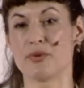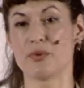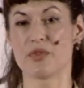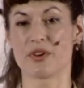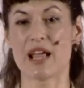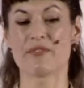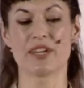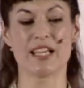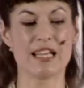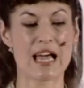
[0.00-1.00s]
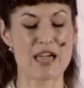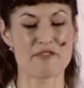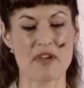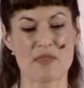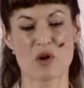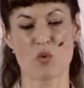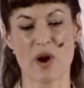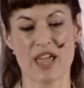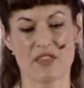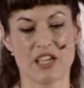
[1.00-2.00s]
through their everyday life and the
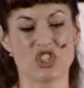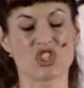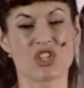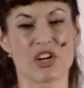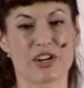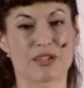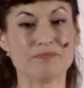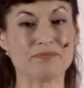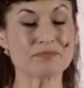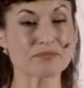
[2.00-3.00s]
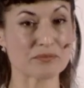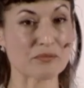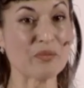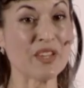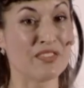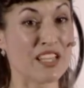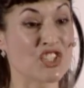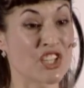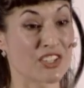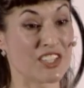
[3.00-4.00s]
way they share they
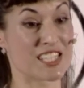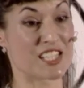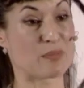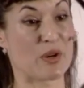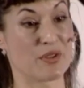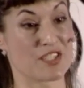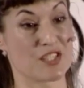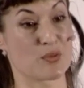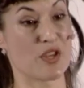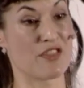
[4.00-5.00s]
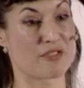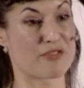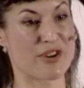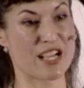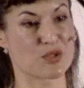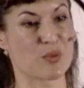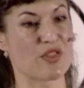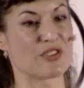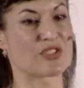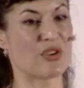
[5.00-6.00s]
share these experiences with their friends, with
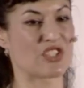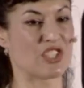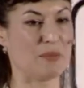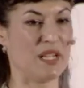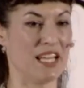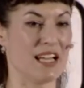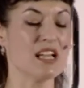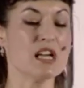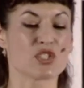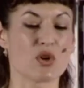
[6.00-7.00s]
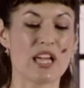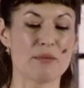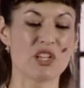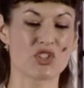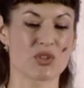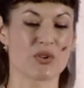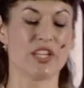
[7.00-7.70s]
their social media. So I make sure